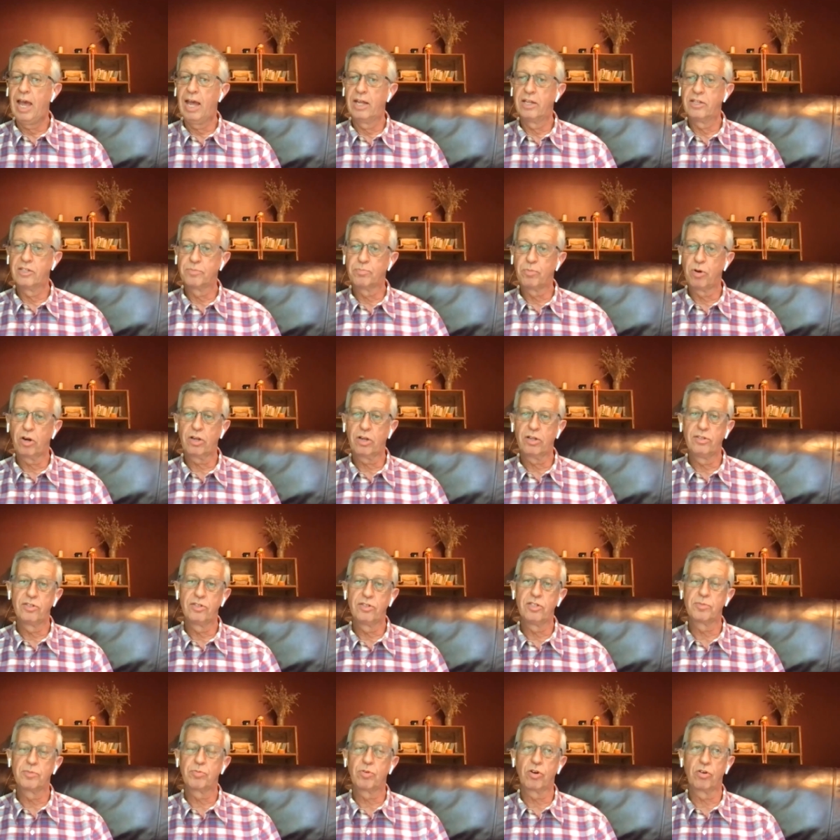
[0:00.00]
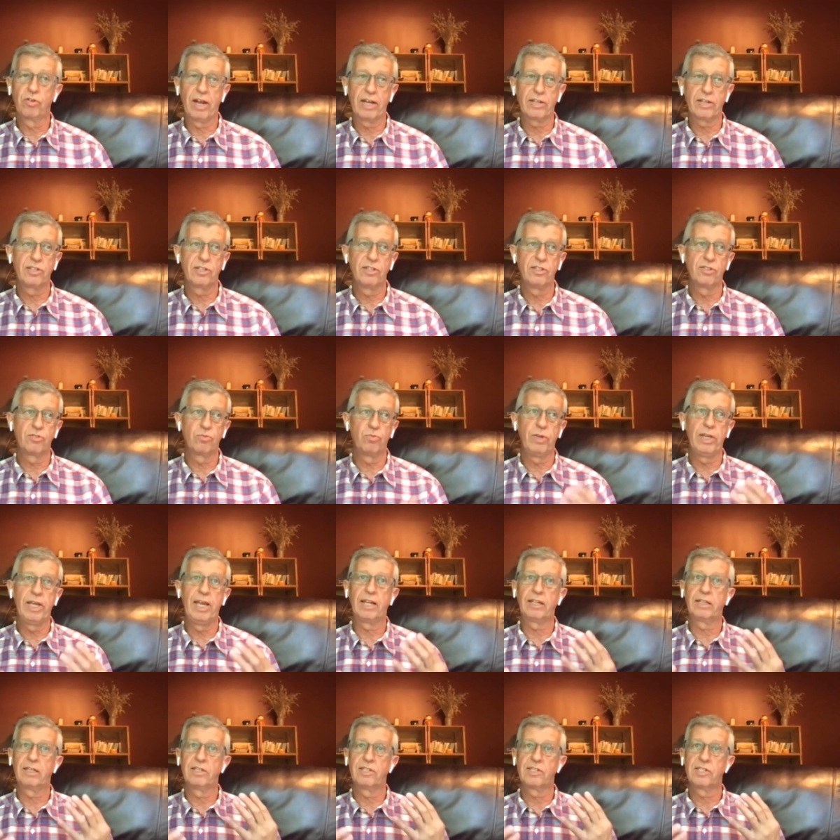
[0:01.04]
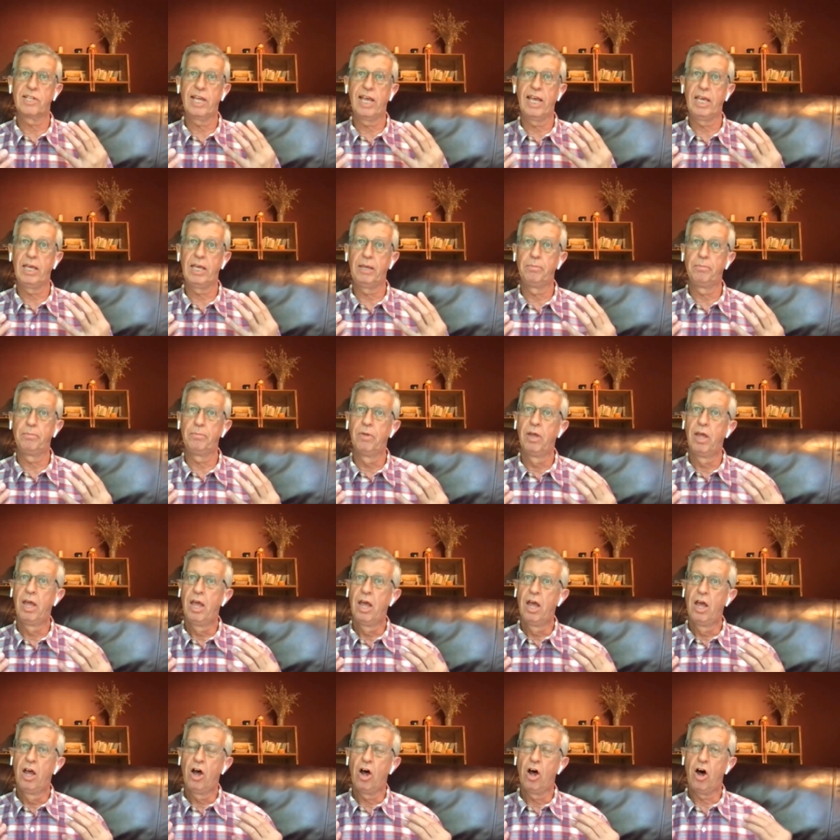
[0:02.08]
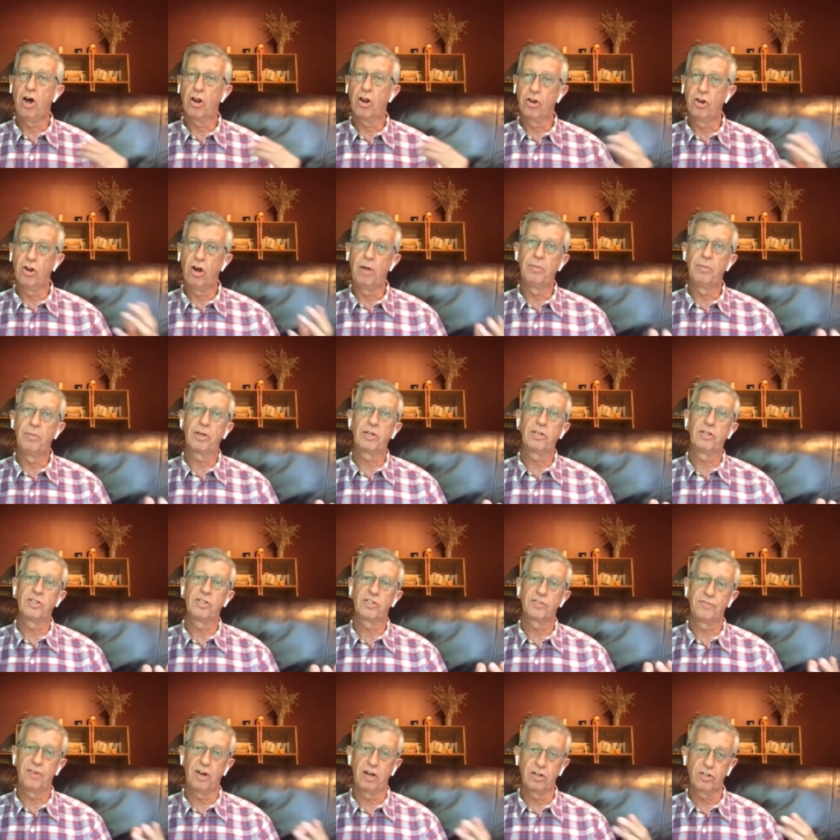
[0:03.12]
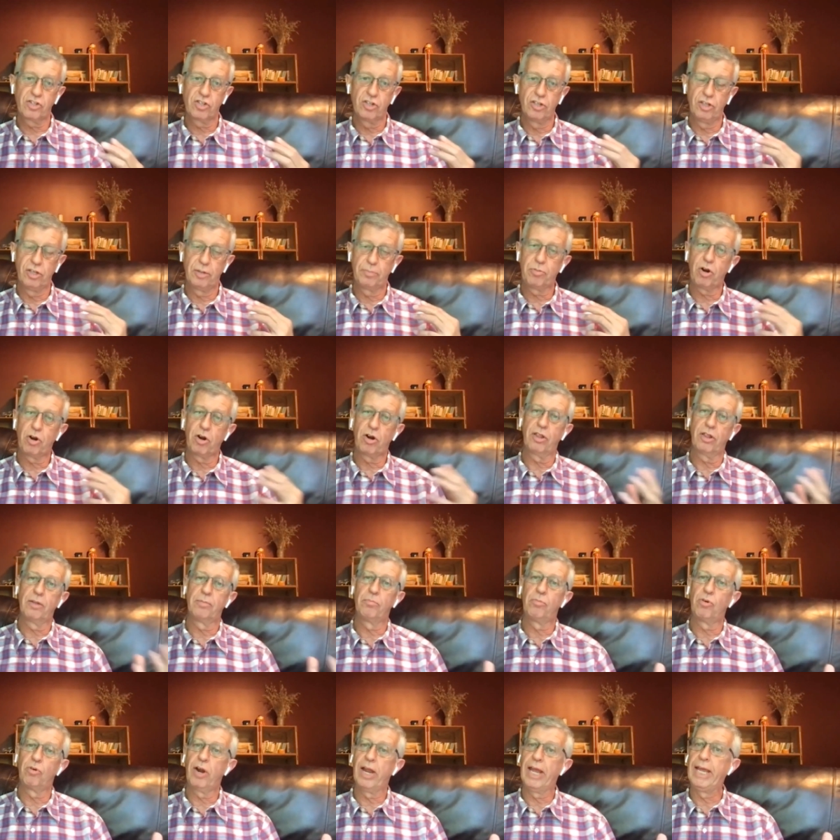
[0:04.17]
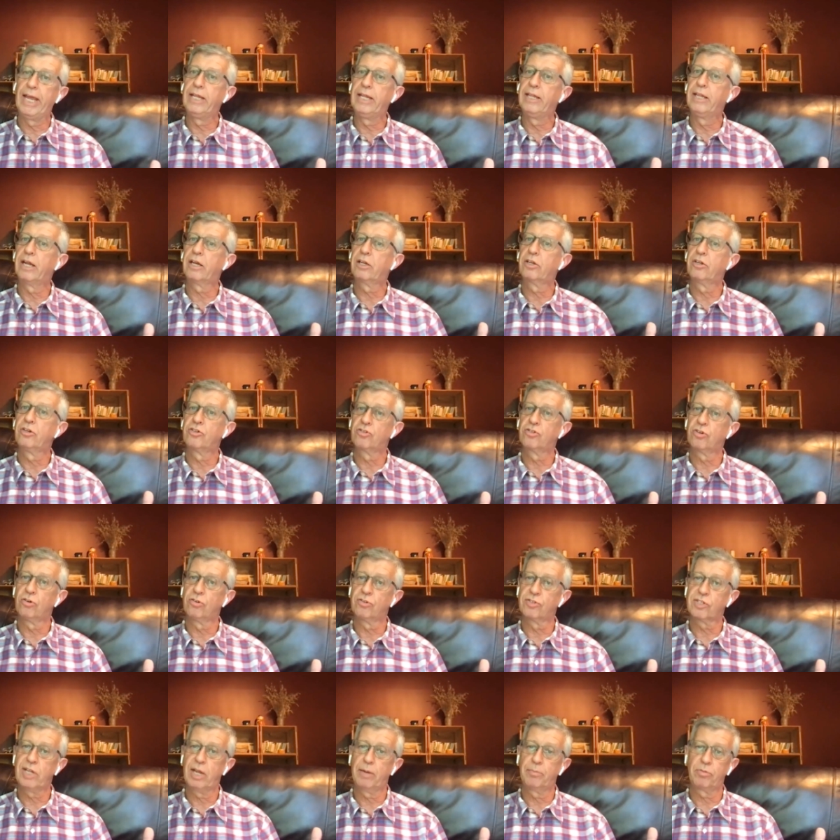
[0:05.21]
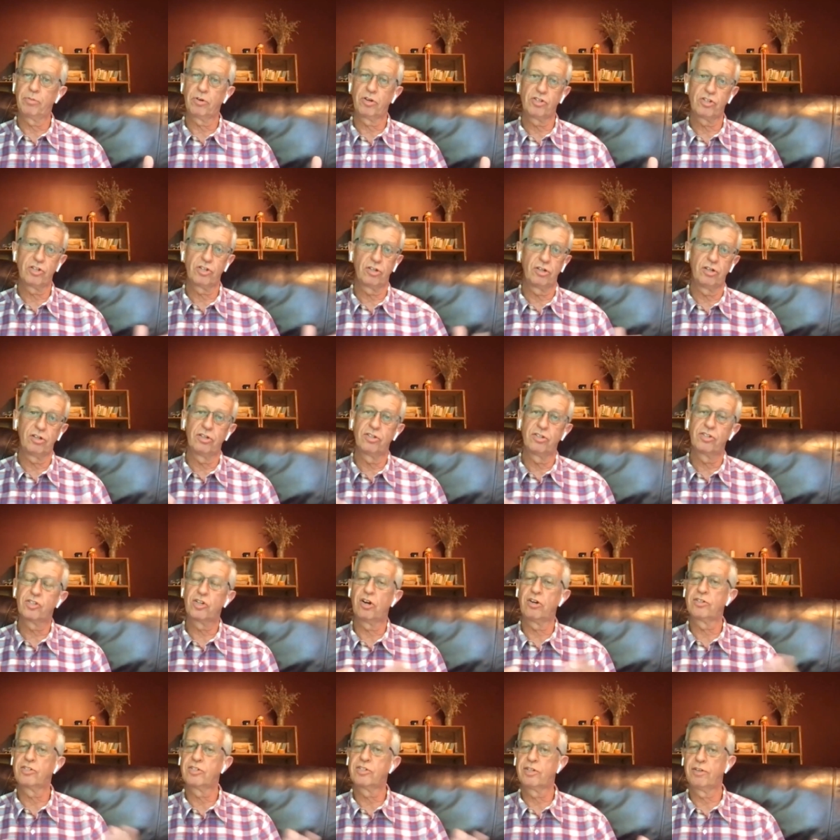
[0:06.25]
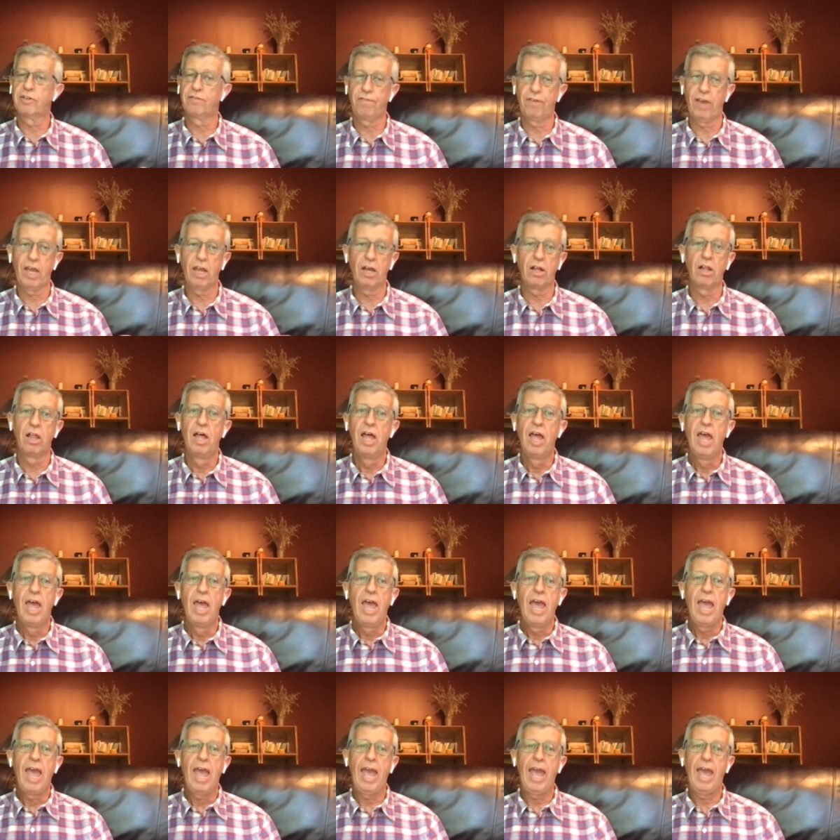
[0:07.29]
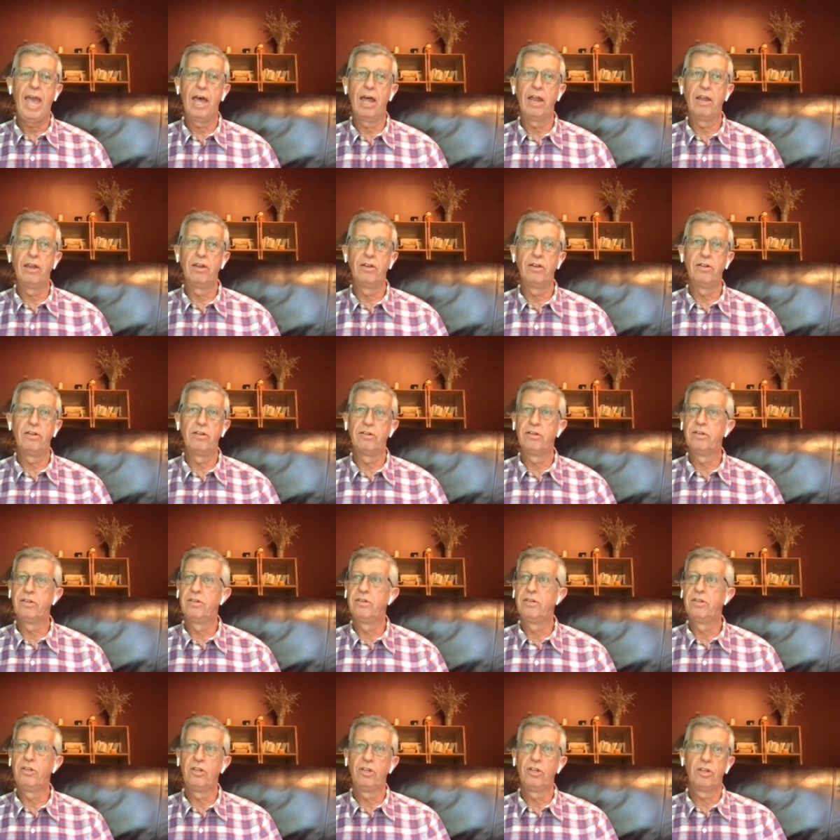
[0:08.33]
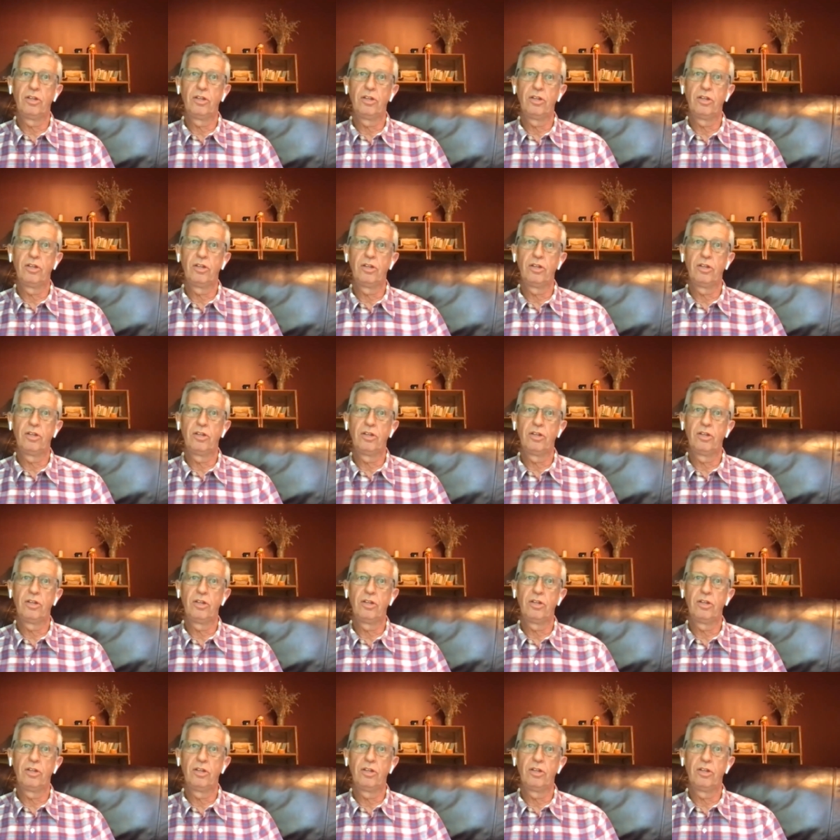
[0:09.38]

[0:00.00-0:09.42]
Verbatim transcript: as Parkinson's progresses, we get the same autonomic dysfunction. The part of the brain that controls temperature starts mm-hmm. to fail. And